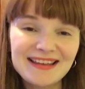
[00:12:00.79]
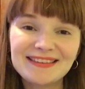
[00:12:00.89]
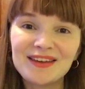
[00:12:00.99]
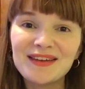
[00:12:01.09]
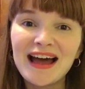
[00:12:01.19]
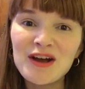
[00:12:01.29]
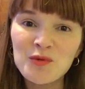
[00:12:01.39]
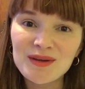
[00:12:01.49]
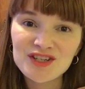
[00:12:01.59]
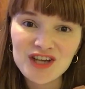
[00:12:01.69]
So yeah, I will
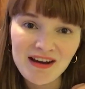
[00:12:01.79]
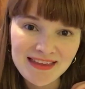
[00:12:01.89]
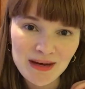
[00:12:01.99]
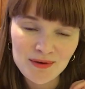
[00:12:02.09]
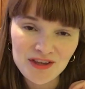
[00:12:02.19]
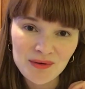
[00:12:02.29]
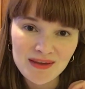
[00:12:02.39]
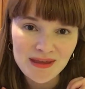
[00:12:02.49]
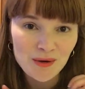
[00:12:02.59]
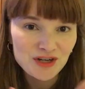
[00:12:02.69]
be sharing that with you
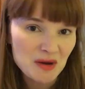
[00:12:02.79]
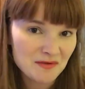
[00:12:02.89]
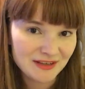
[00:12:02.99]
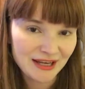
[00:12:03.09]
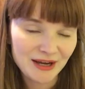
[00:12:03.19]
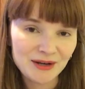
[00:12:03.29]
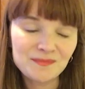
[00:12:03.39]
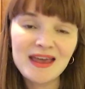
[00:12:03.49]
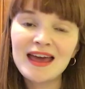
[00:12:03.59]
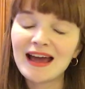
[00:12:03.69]
in the October video,
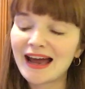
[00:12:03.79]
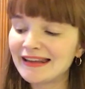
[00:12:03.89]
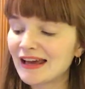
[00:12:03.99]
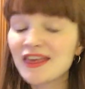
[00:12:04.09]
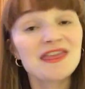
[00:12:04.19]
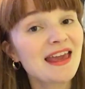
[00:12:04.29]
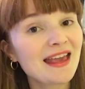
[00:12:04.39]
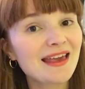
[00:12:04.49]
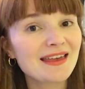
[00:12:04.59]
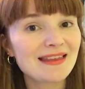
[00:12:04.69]
and I
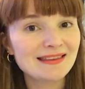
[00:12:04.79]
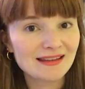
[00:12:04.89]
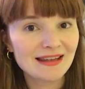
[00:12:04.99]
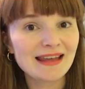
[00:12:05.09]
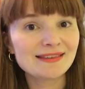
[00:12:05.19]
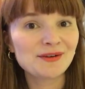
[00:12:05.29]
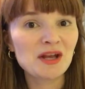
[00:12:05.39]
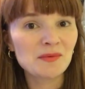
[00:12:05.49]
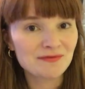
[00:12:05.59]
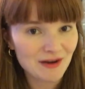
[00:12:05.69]
think these are going to get sewn
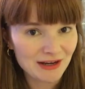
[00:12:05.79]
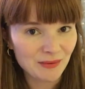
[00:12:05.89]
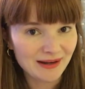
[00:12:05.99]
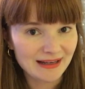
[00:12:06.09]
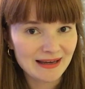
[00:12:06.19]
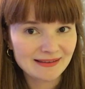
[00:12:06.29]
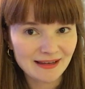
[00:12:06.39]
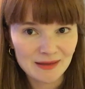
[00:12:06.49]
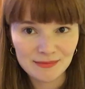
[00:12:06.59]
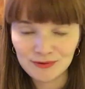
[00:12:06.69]
up very quickly because
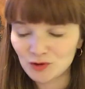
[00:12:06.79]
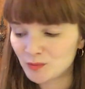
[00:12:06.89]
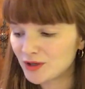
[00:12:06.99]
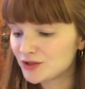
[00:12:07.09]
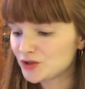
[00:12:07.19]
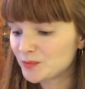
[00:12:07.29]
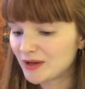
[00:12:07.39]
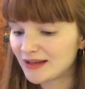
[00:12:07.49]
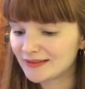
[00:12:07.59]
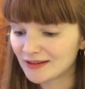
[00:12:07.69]
I'm super
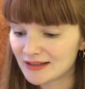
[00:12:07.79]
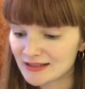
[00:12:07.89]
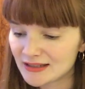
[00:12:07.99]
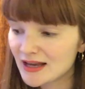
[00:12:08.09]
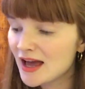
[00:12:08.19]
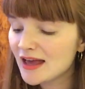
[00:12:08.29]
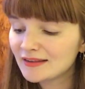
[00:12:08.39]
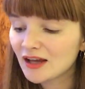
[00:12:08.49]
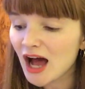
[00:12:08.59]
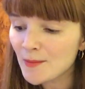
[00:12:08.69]
duper excited.
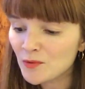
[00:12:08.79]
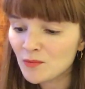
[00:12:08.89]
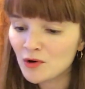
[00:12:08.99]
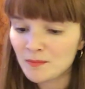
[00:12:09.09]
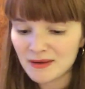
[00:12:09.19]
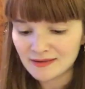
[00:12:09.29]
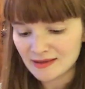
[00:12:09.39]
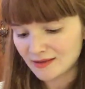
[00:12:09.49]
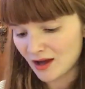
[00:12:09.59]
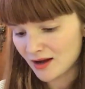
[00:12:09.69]
There's a couple more
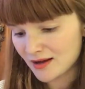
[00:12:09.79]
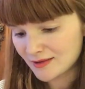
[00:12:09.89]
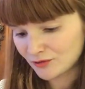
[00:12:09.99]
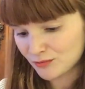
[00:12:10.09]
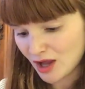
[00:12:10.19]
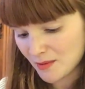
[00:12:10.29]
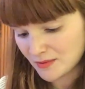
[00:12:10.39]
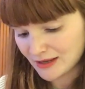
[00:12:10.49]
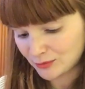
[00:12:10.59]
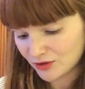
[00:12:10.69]
business cards from
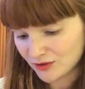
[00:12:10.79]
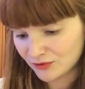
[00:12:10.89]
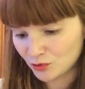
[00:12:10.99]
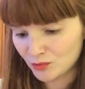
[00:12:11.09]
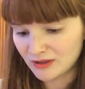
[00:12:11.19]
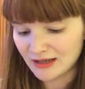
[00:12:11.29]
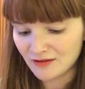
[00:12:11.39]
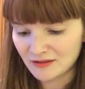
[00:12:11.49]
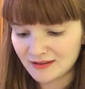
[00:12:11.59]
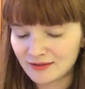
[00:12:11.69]
companies which I just thought were really lovely.